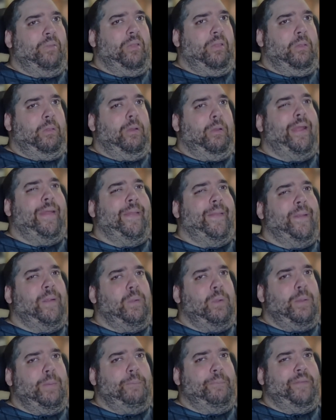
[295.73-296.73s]
look at
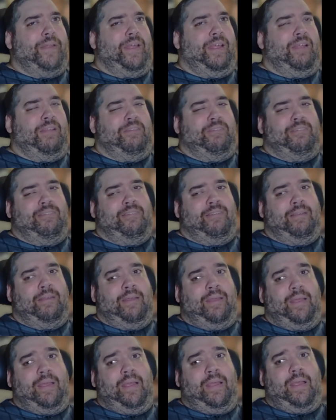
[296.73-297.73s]
their updates
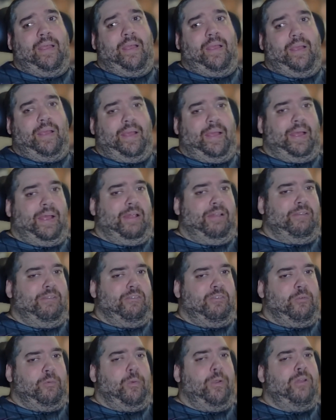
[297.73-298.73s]
and
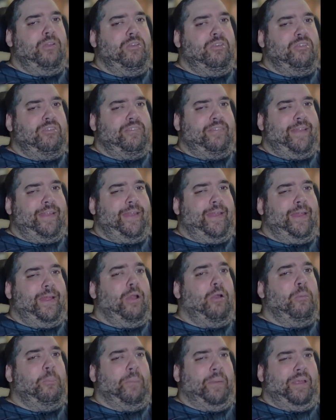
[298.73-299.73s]
sort of just let it
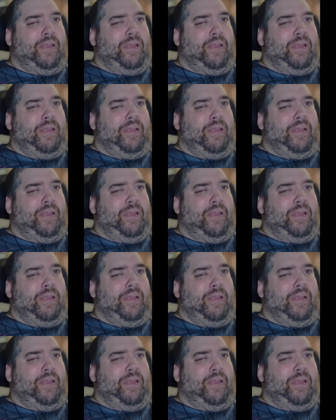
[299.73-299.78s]
go,